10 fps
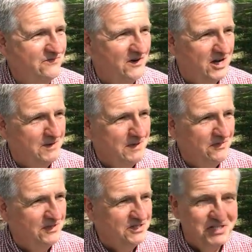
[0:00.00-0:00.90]
from
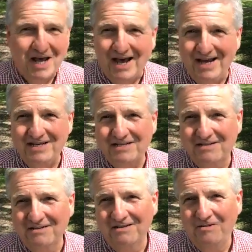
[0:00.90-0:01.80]
the site
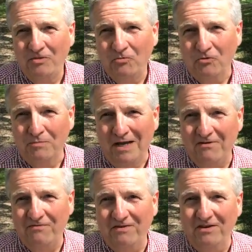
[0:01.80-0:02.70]
where my
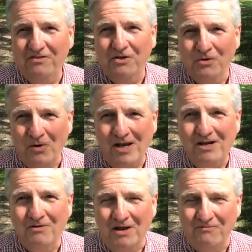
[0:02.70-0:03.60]
fifth great
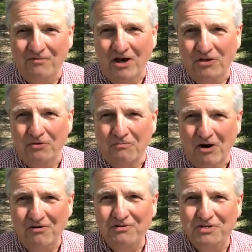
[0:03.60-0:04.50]
grandfather,
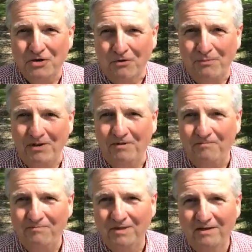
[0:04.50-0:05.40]
Martin Turpin,
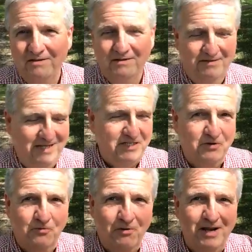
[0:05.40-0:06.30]
that's
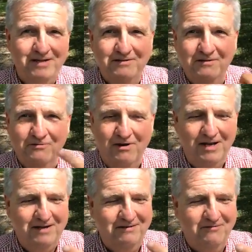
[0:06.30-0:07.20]
great,
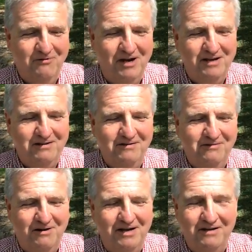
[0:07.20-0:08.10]
great, great,
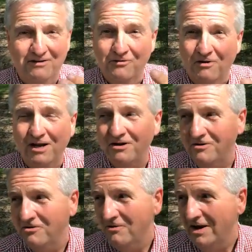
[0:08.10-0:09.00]
great, great
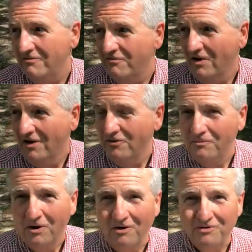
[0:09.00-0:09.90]
grandfather,
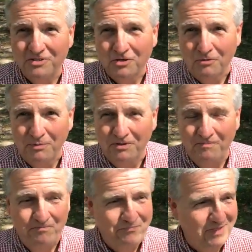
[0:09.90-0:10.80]
Martin Turpin,
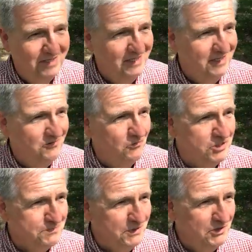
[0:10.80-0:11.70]

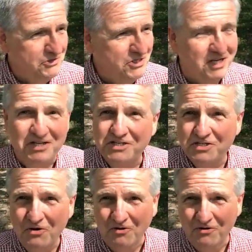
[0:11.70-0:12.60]
was posted and
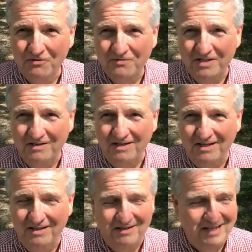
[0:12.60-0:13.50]
served
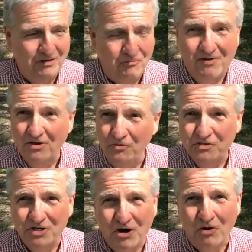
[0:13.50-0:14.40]
in the
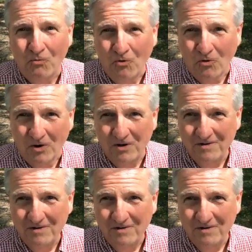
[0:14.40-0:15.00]
Revolutionary War